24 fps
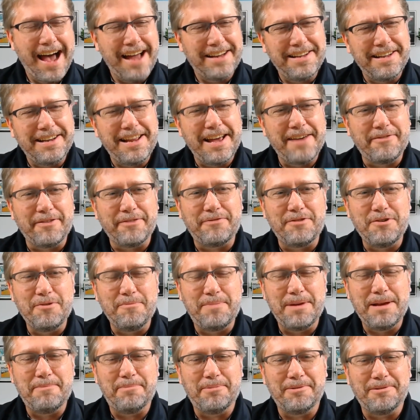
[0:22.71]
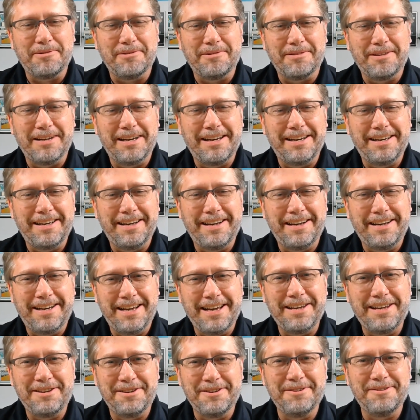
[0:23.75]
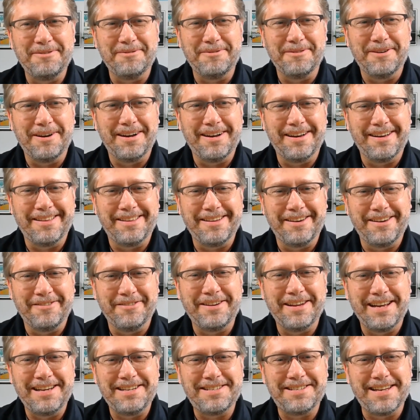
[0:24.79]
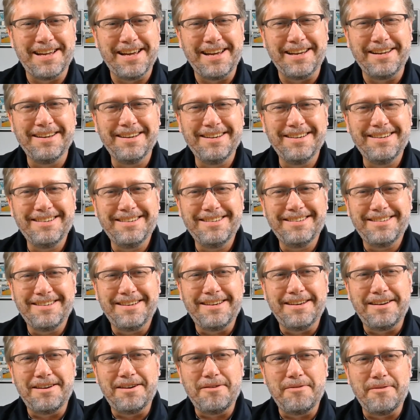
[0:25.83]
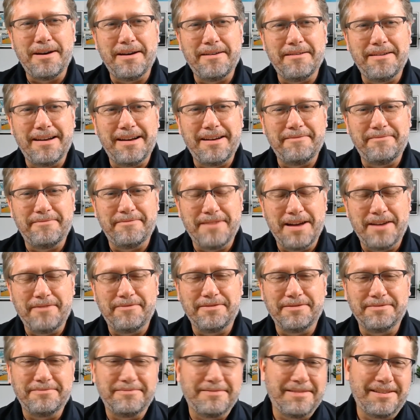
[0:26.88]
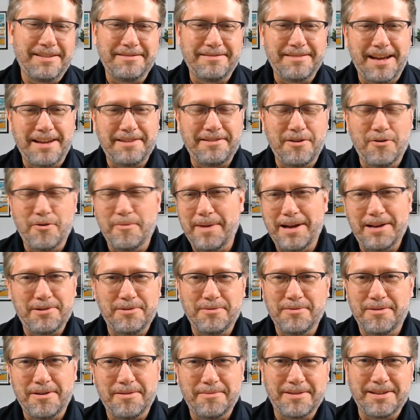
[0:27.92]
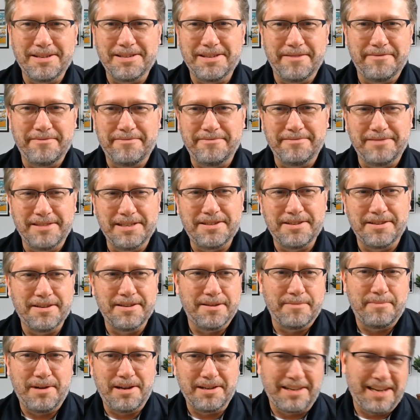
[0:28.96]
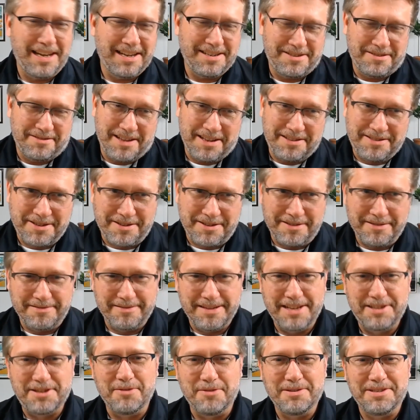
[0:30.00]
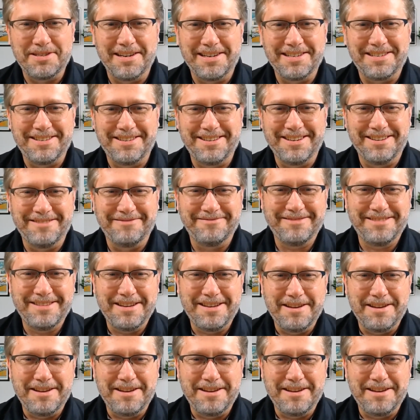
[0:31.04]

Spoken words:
I did have a few people at AU the other day say, "Oh, I know about you all because I've listened to the podcast." So that's good. That's always nice to know.